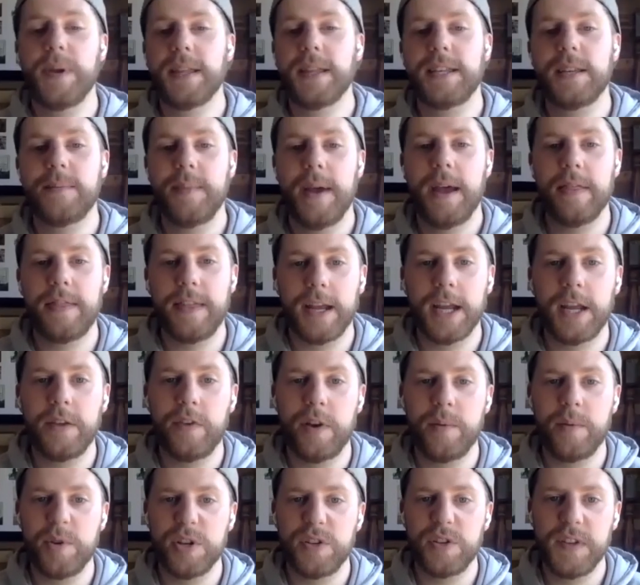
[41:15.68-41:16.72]
speak to you, mate. Thank you
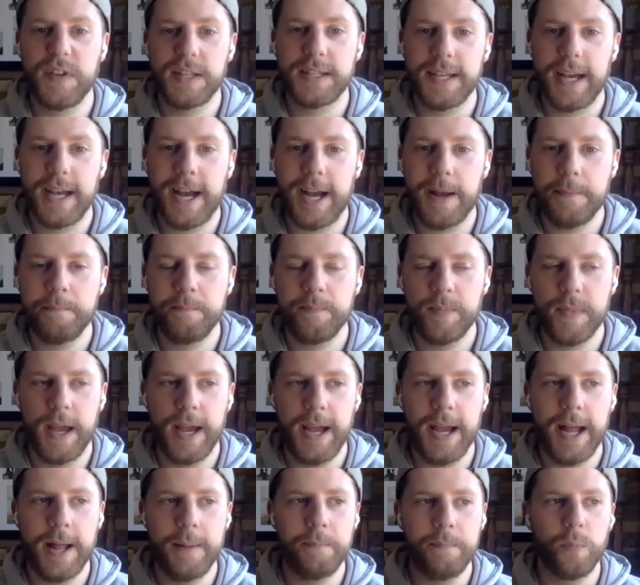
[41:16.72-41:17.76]
very much for your time.
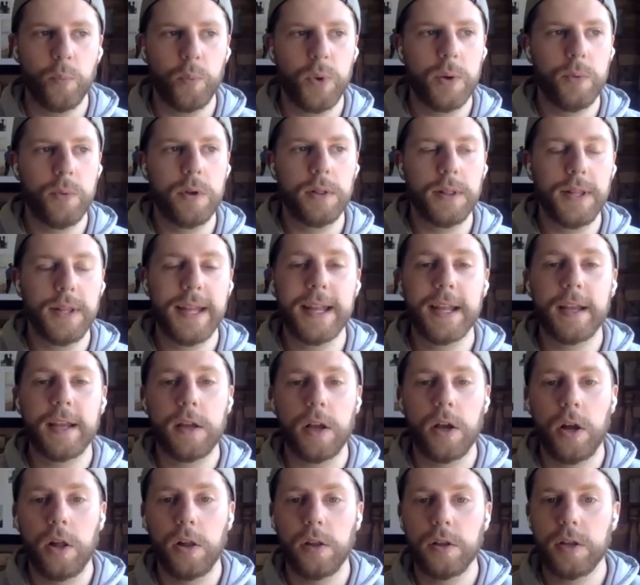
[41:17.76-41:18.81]
We will link
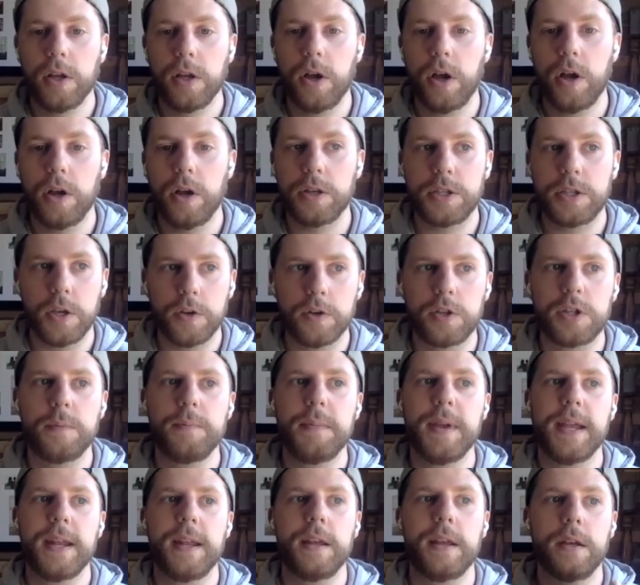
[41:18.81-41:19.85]
all your social
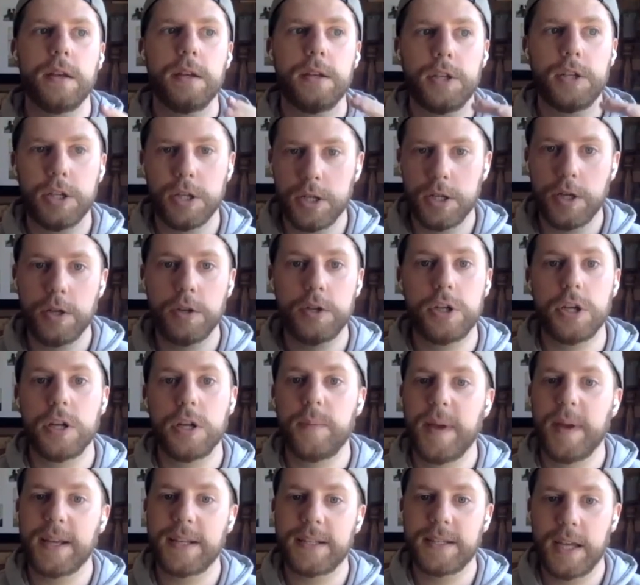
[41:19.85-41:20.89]
medias, your
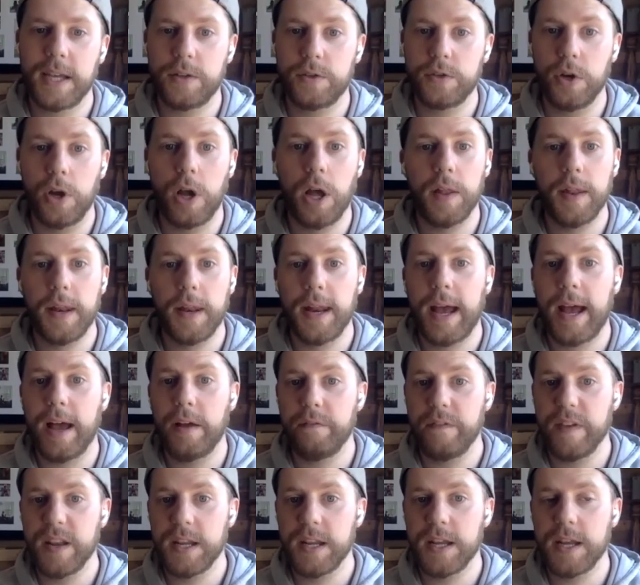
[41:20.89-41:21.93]
YouTube, etc., on
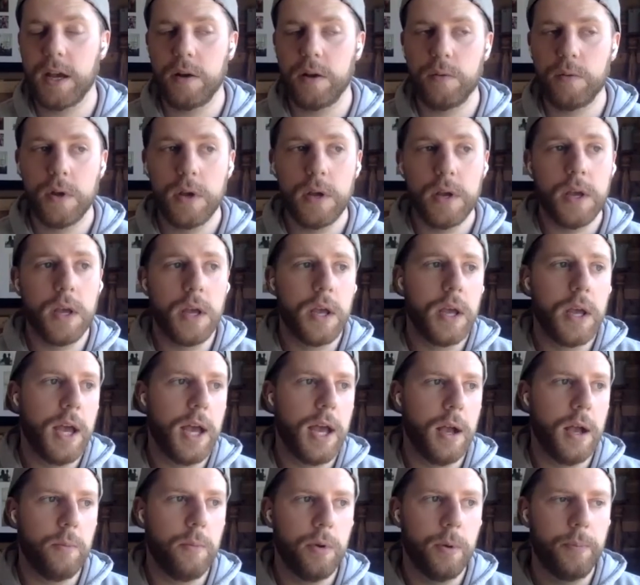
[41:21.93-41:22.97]
our video.
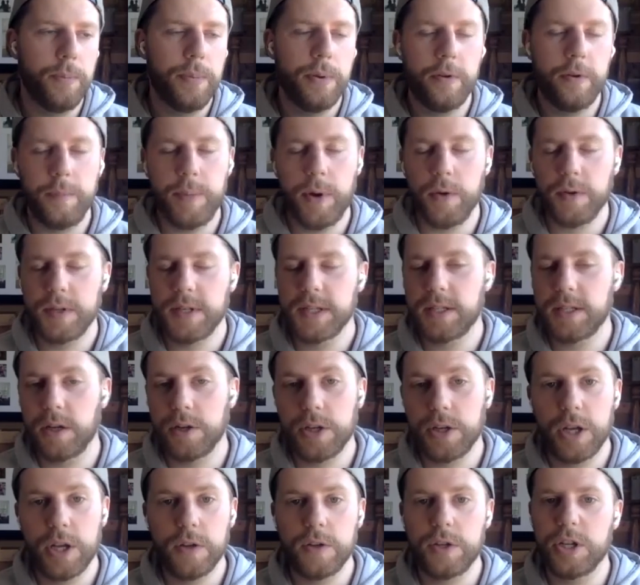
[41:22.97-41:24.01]
We'll post this
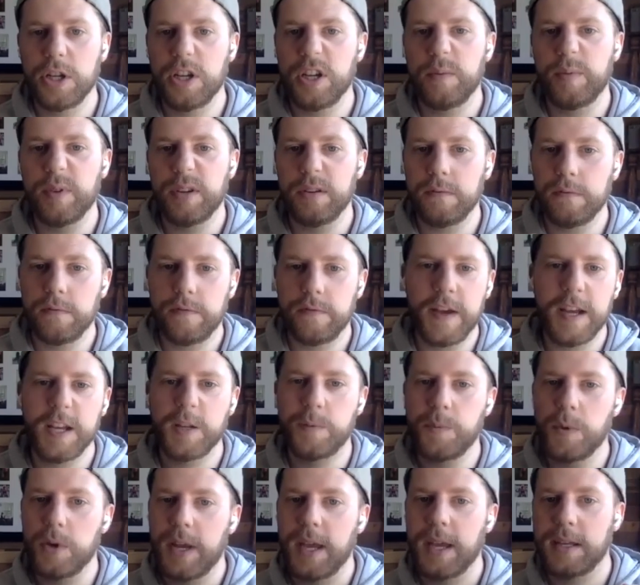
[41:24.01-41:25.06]
on YouTube and
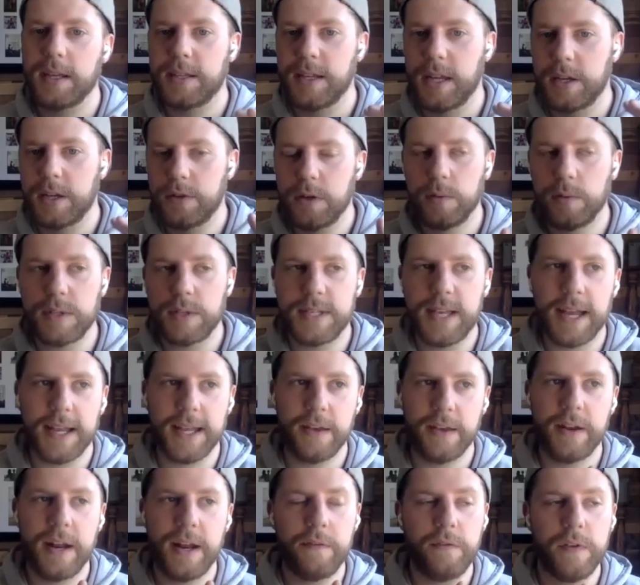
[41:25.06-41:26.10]
Facebook, etc. We'll tag
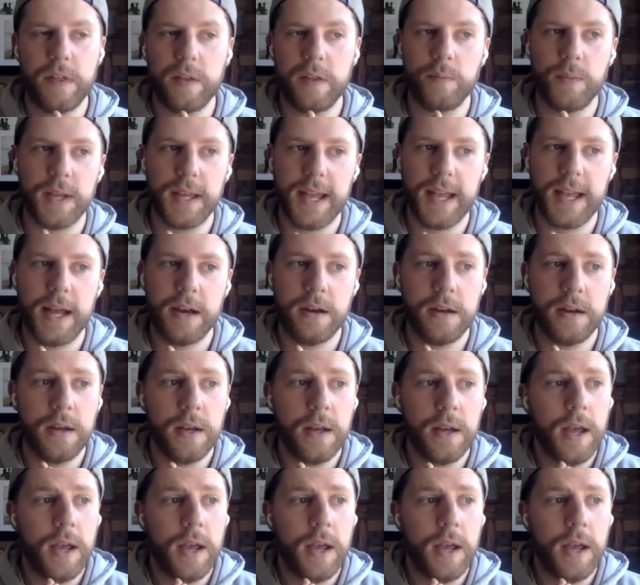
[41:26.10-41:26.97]
you in everything we can.